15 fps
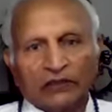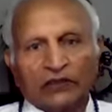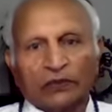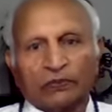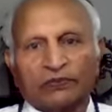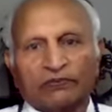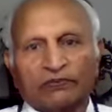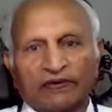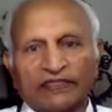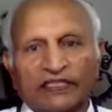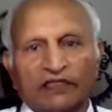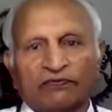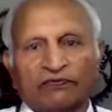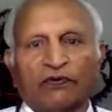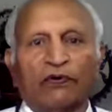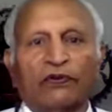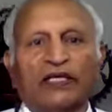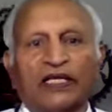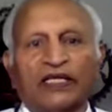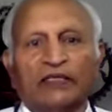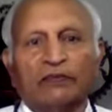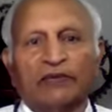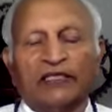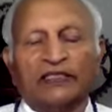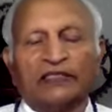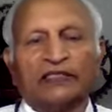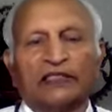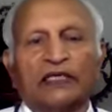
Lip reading: of 24 elements,